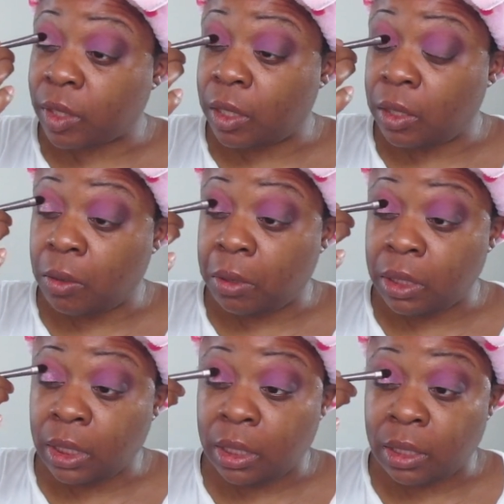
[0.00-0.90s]
And you only
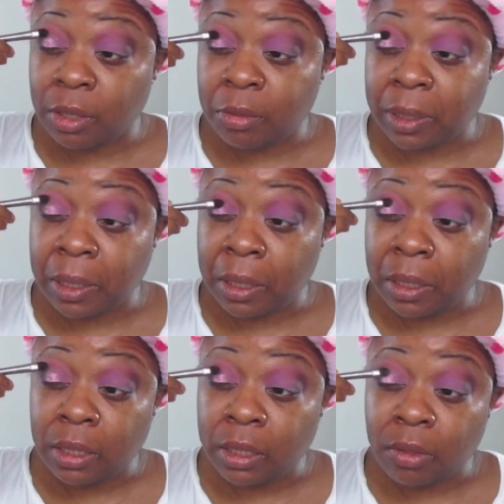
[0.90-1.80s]
need a little bit.
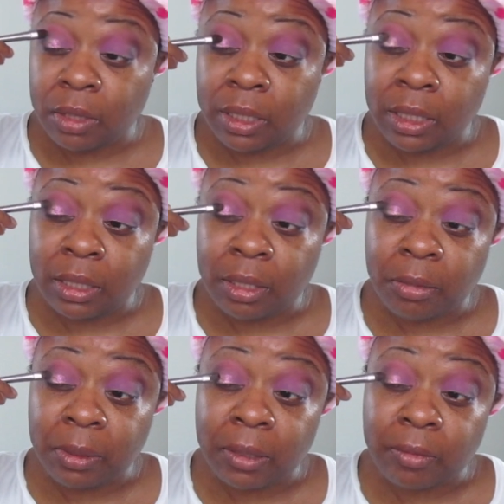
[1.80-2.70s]
You only need a little
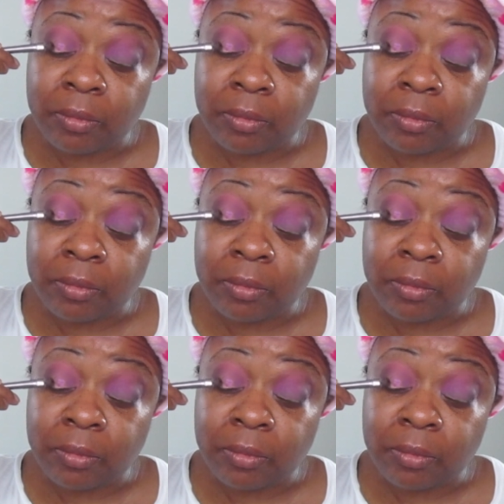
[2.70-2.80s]
bit.